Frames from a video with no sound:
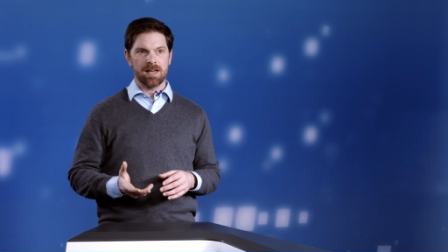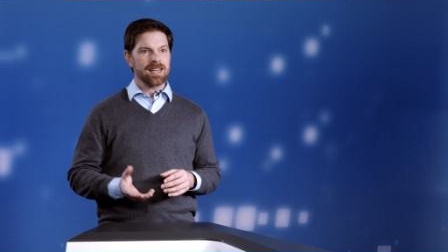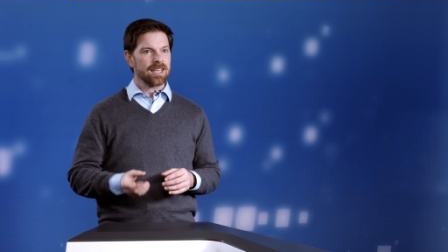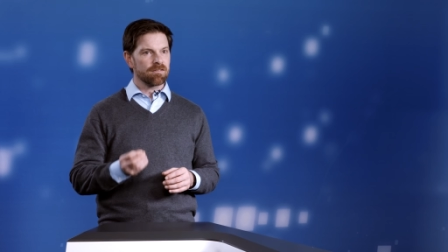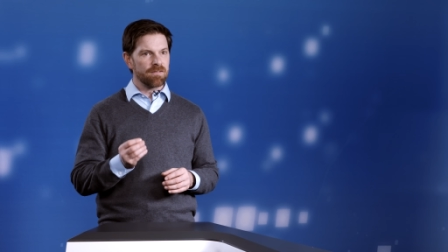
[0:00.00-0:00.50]

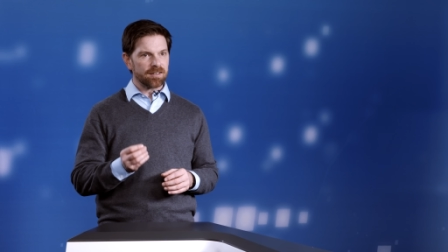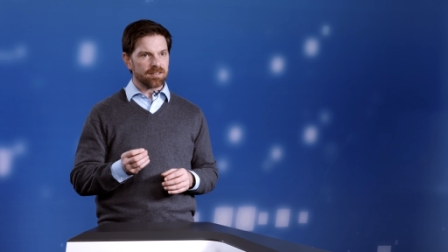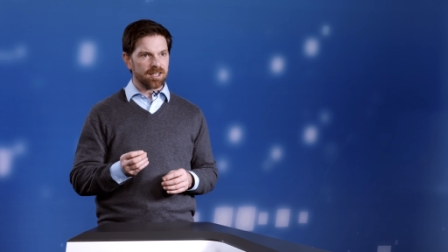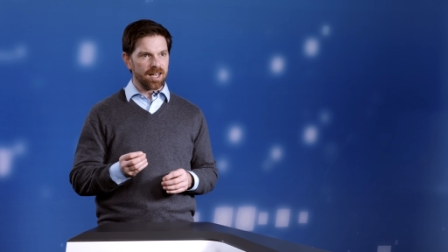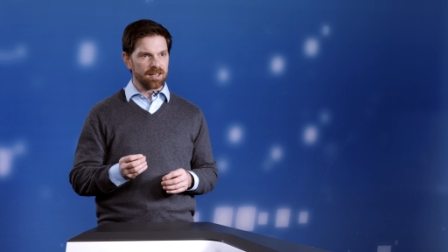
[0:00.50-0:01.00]

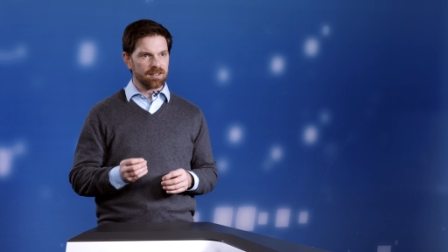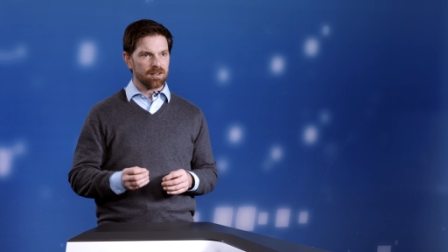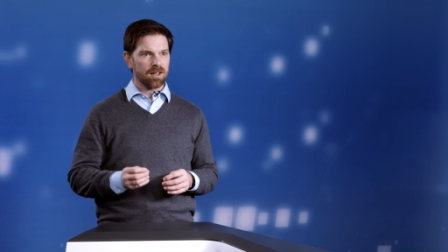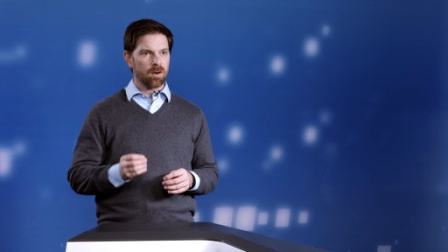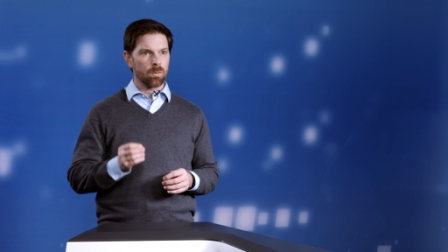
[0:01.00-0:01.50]
Investigate
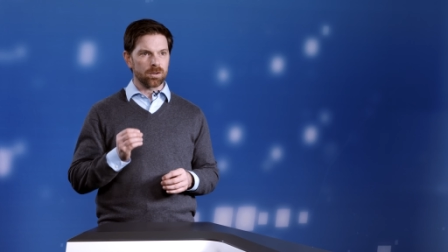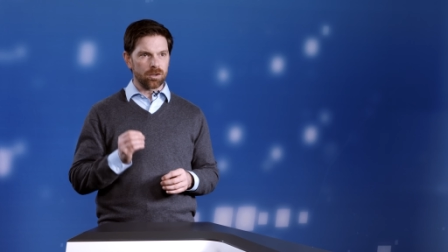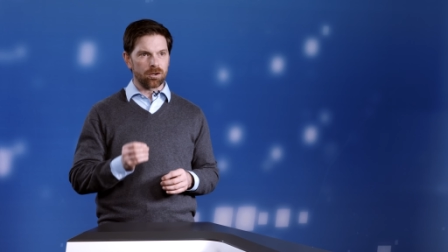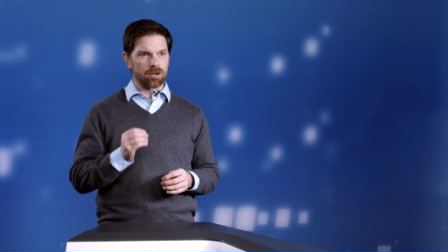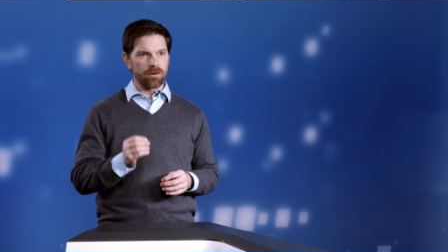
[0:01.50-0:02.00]
what
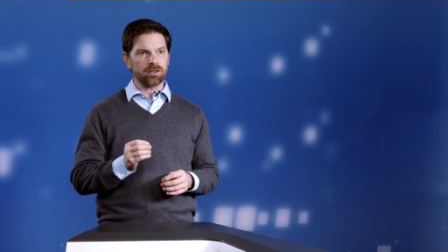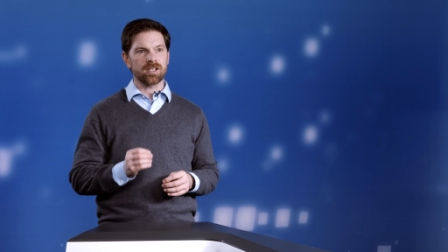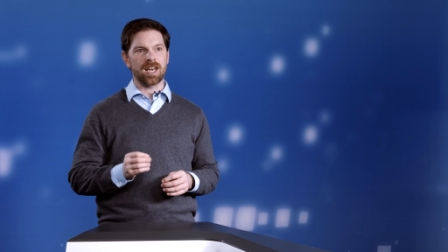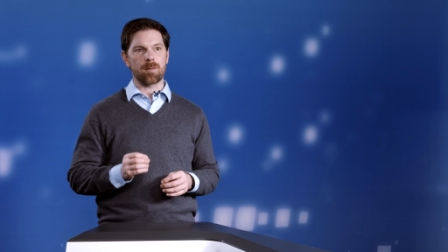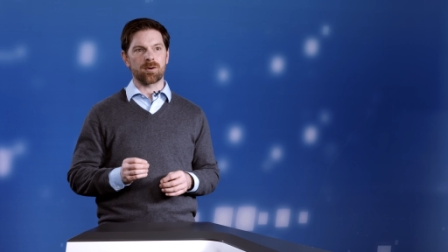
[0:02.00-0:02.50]
your university
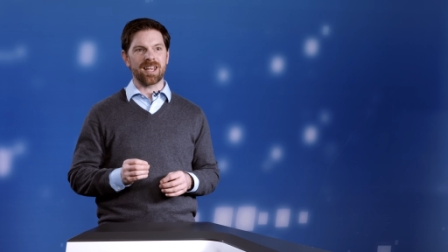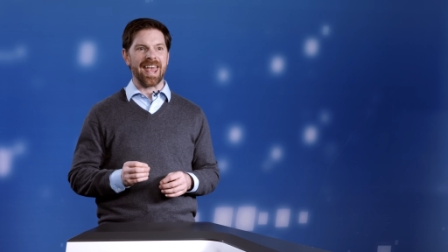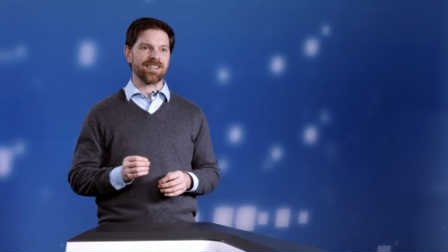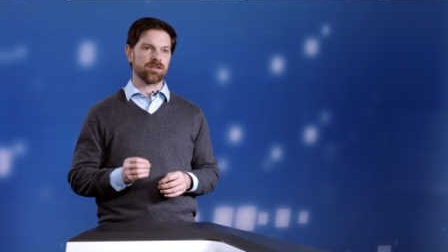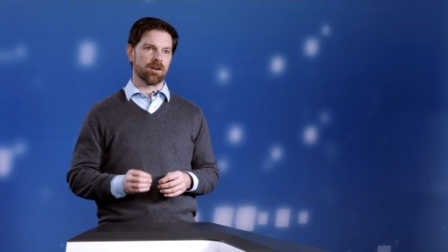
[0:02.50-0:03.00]
library
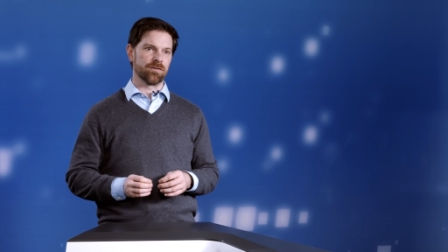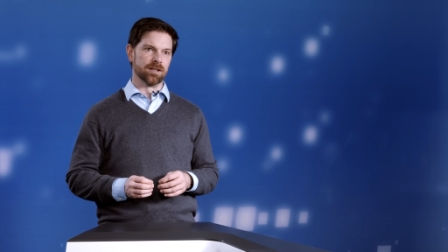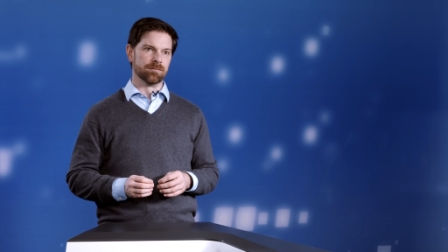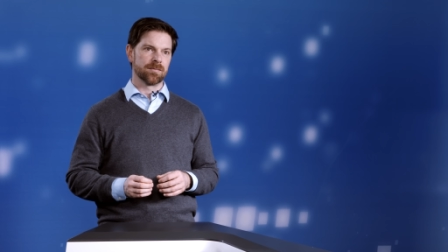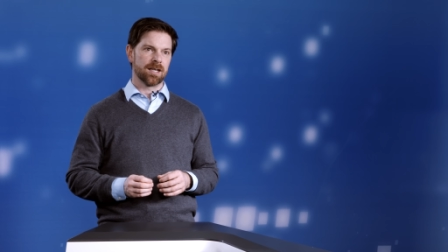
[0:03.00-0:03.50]
has to offer.